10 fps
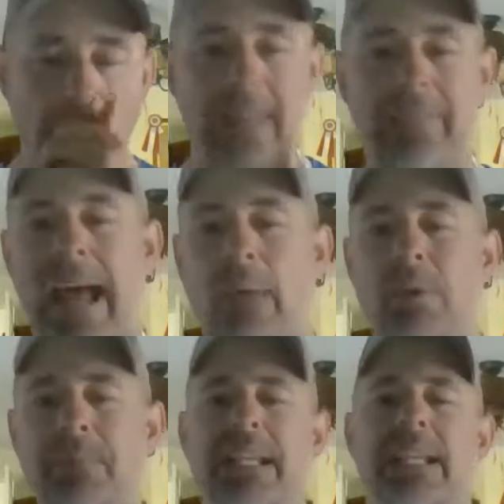And that
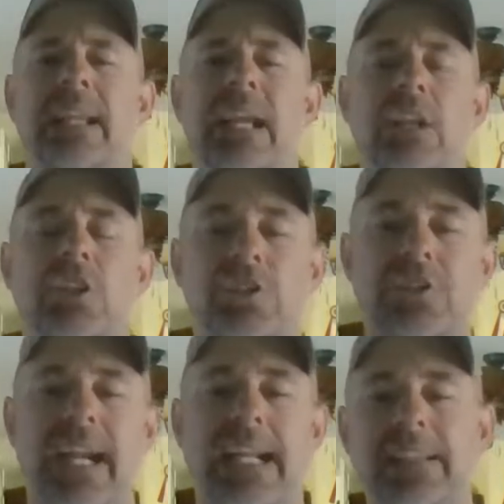would be your
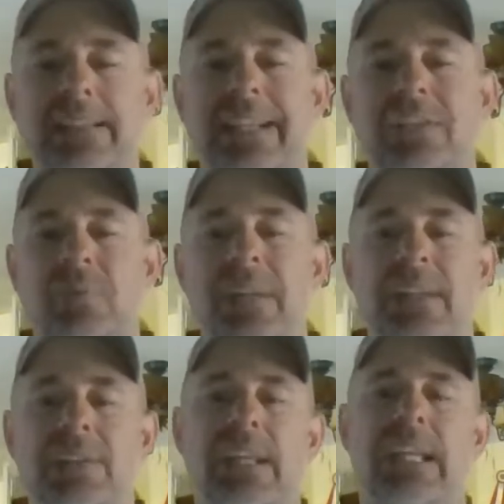second 6
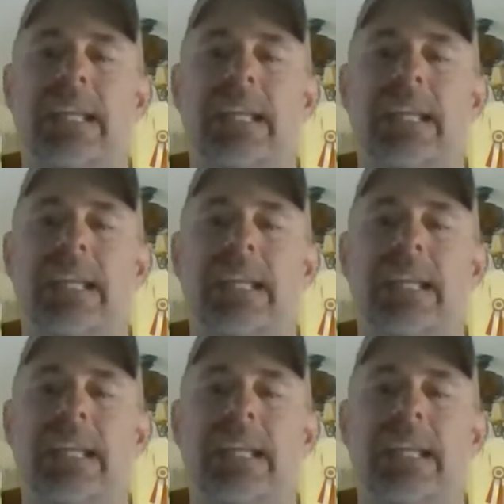weeks.